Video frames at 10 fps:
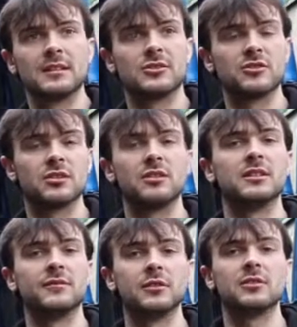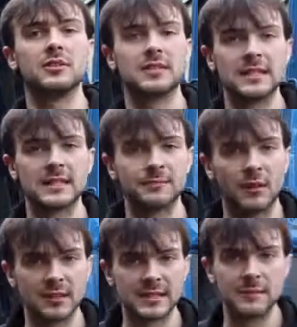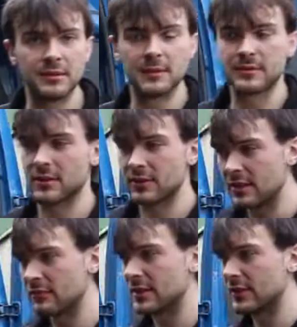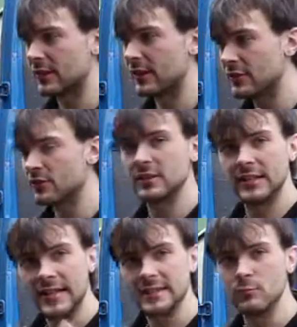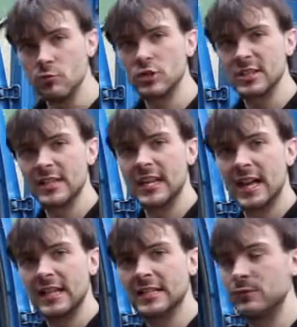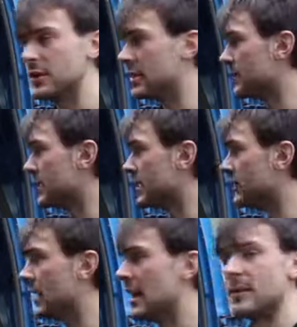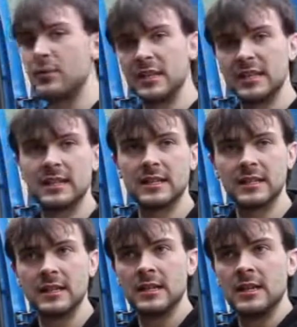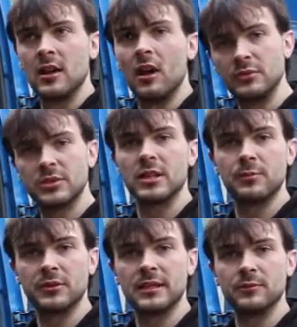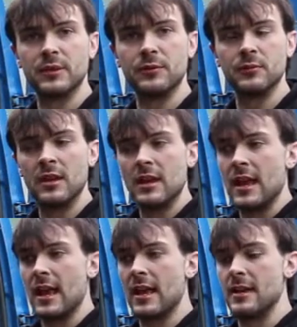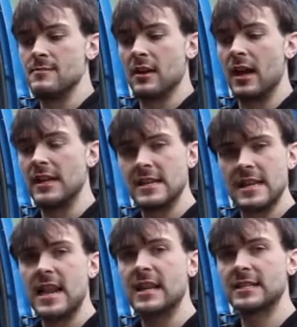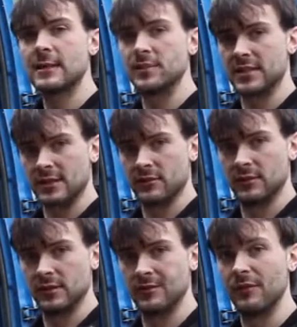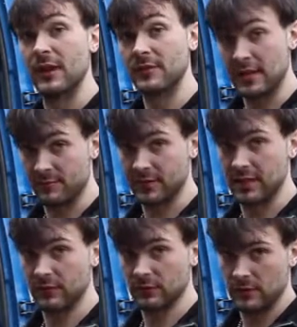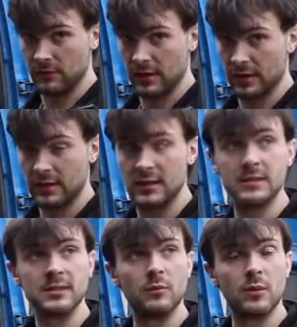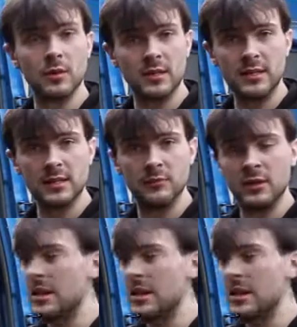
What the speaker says: just a kind of a nice little small snippet episode. I don't like doing that. I like trying to get as much as I can into each episode, but I think I'm just going to put this one out, and then the next episode, I've after getting myself a roof rack. So what we're going to do